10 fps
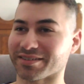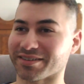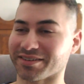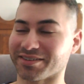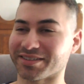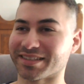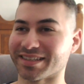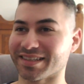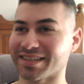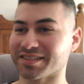Oh God!
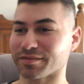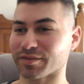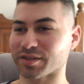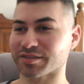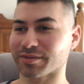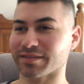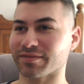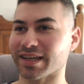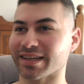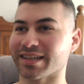There's your first red
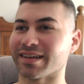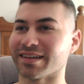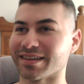flag.